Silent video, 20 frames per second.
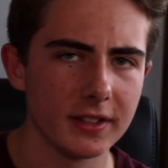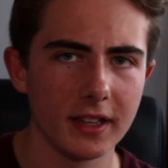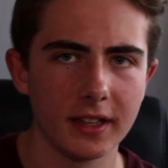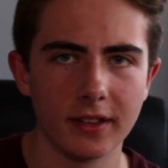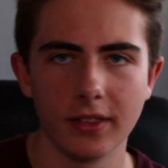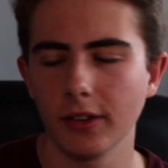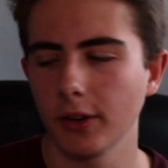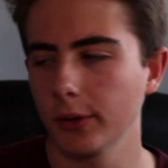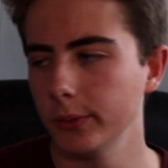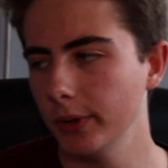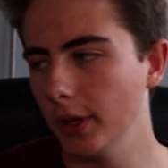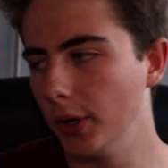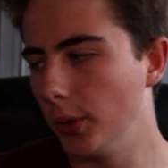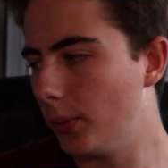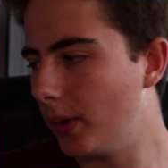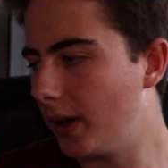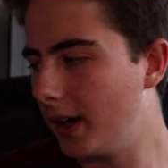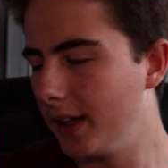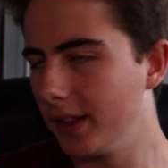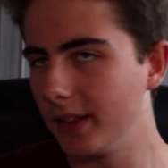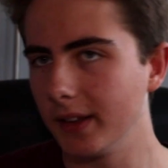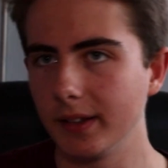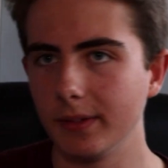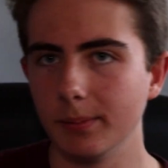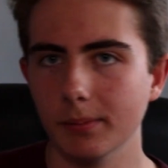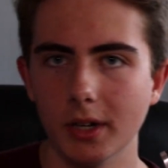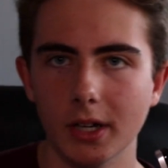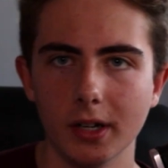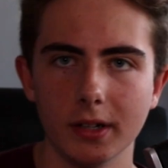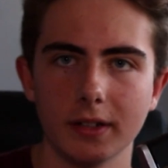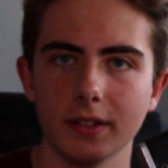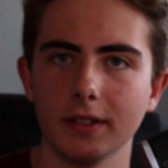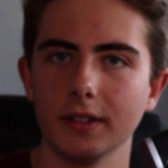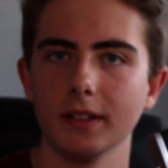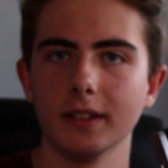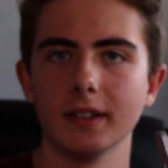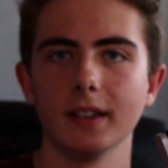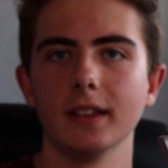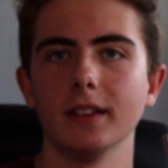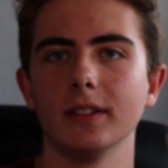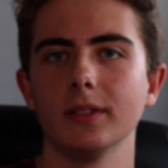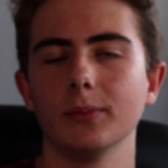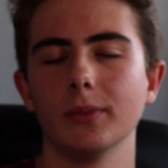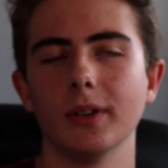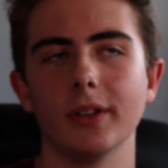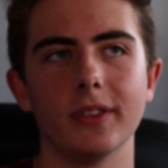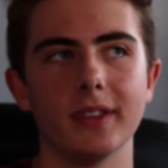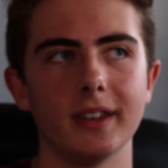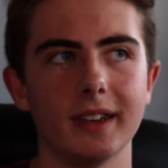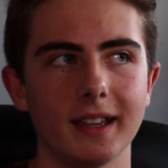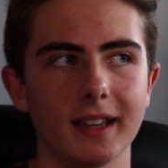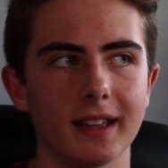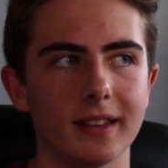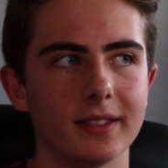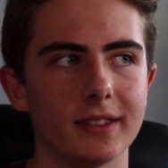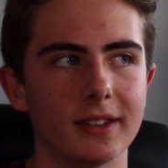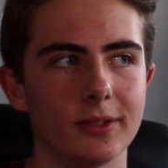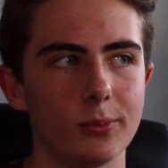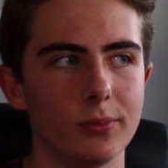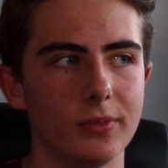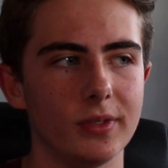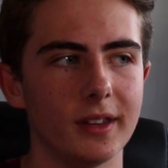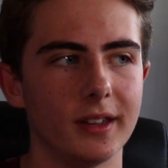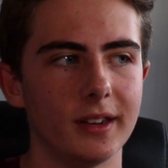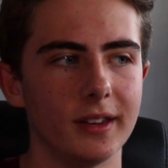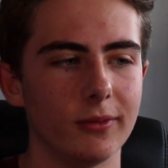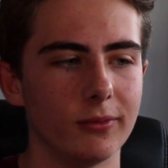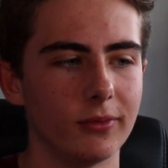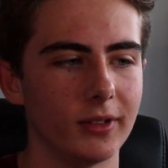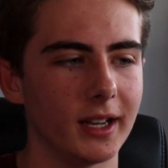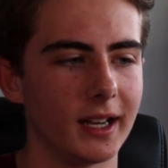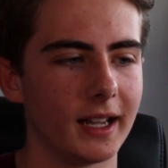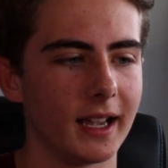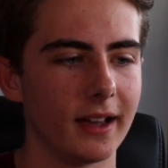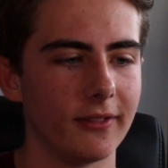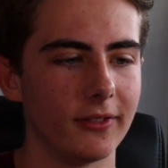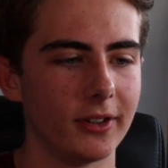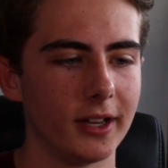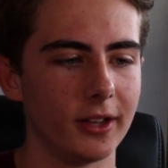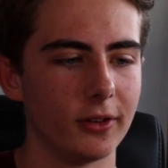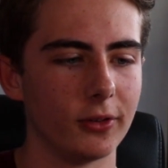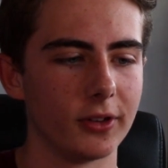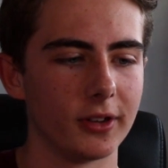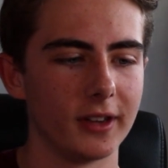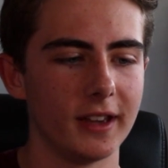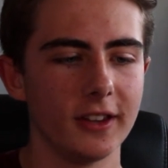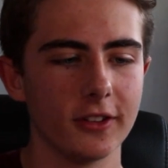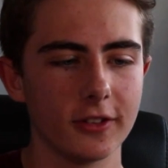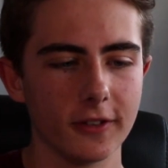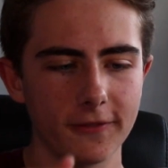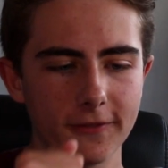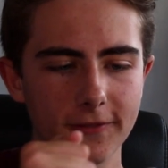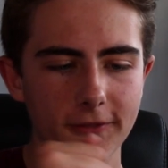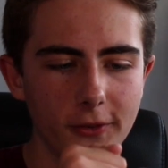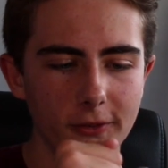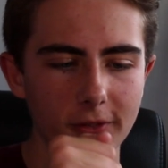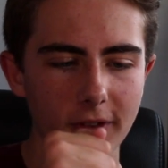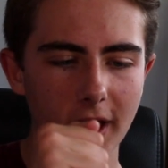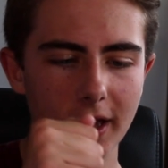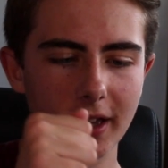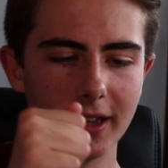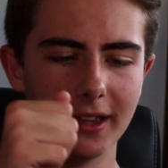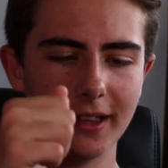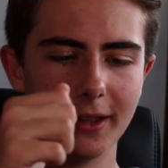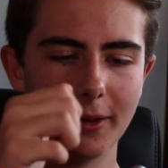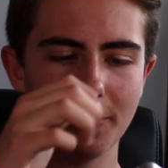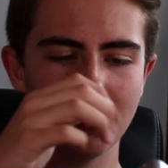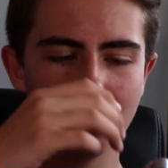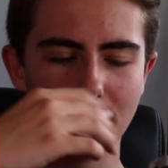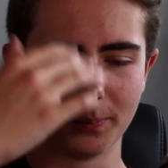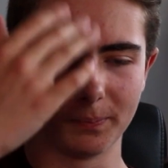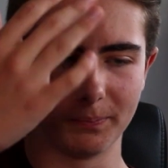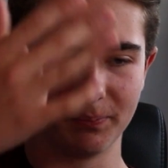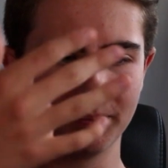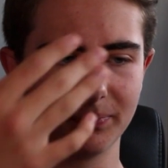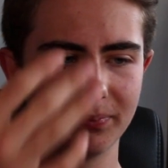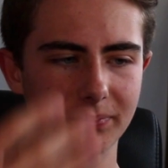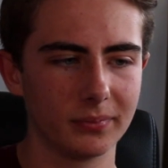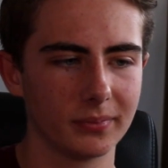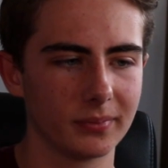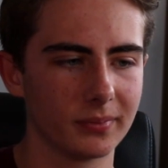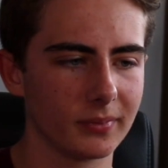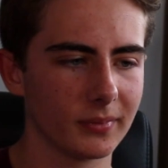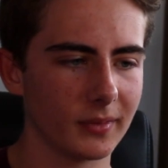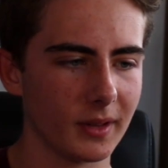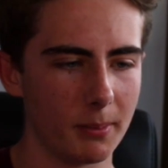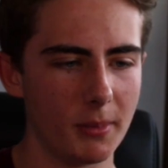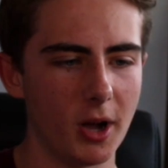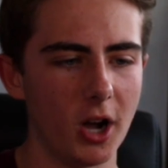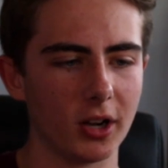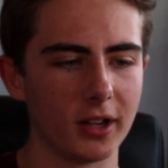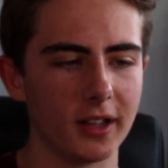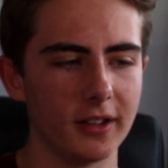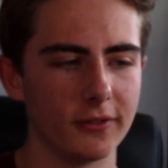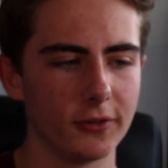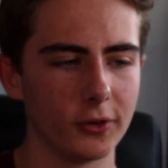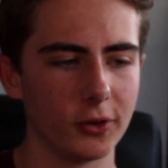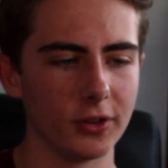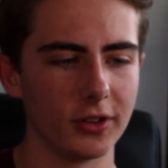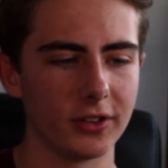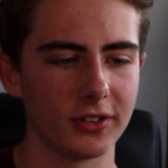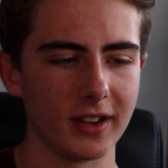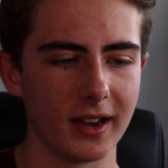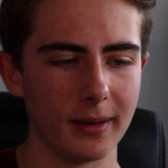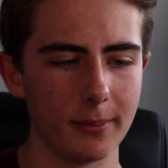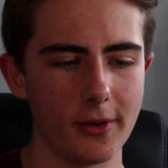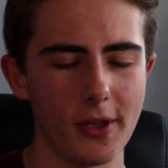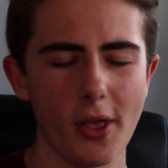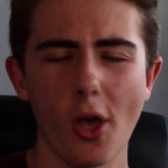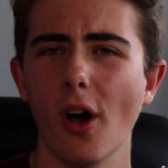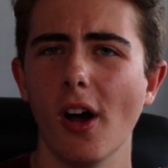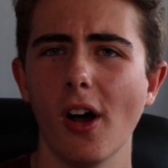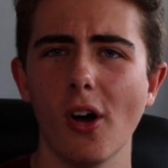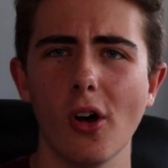I don't know why they marketed it as well. Then again, they didn't really have any other. It's a market for this camera.